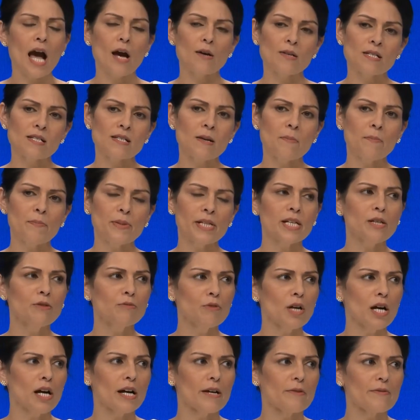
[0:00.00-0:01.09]
How somebody
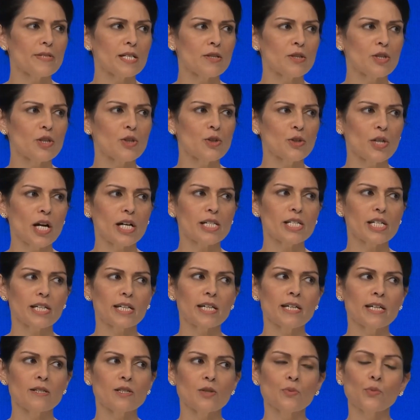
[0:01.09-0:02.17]
arrives in the
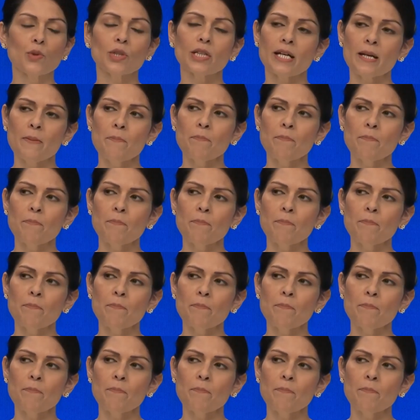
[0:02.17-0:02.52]
United Kingdom will